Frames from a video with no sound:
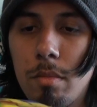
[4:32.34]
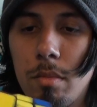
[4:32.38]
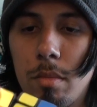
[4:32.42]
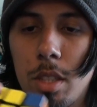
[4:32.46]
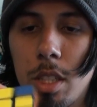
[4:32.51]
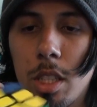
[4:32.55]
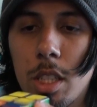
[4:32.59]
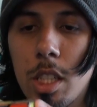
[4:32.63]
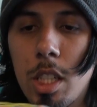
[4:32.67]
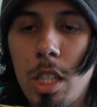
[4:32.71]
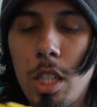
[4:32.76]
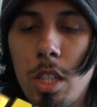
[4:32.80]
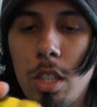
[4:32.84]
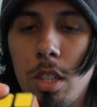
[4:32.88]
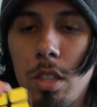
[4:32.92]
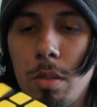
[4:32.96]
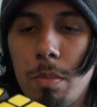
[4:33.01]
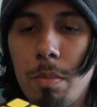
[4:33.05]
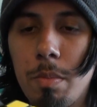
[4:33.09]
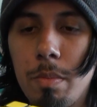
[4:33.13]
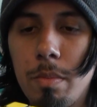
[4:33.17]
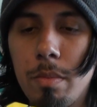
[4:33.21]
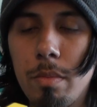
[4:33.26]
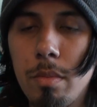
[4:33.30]
this
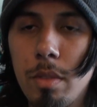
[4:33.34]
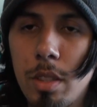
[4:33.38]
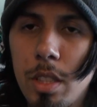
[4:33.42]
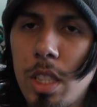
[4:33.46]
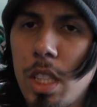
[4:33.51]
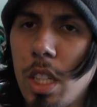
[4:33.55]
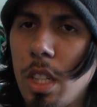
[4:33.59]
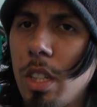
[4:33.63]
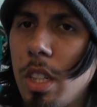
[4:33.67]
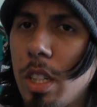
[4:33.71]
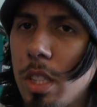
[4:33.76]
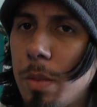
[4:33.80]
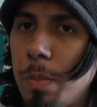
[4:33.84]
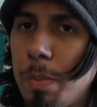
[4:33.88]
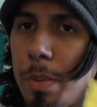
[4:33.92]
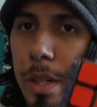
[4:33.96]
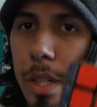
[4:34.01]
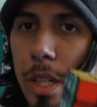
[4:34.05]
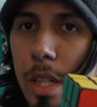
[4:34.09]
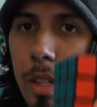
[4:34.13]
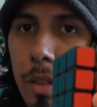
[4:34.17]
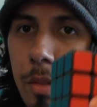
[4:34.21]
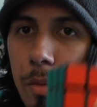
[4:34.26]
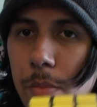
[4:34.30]
cube still does
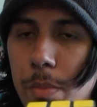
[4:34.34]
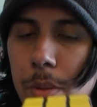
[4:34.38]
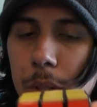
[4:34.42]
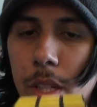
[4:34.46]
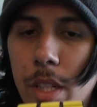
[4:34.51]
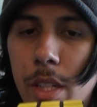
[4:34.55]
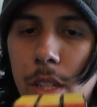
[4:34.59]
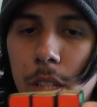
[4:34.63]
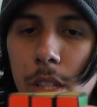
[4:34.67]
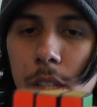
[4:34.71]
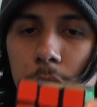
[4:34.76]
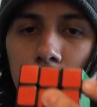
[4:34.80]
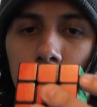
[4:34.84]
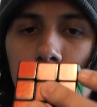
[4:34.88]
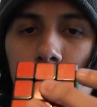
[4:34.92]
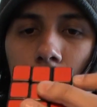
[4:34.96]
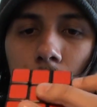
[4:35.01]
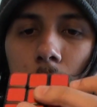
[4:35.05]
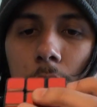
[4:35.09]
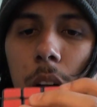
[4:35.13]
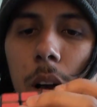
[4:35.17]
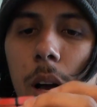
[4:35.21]
pretty decent.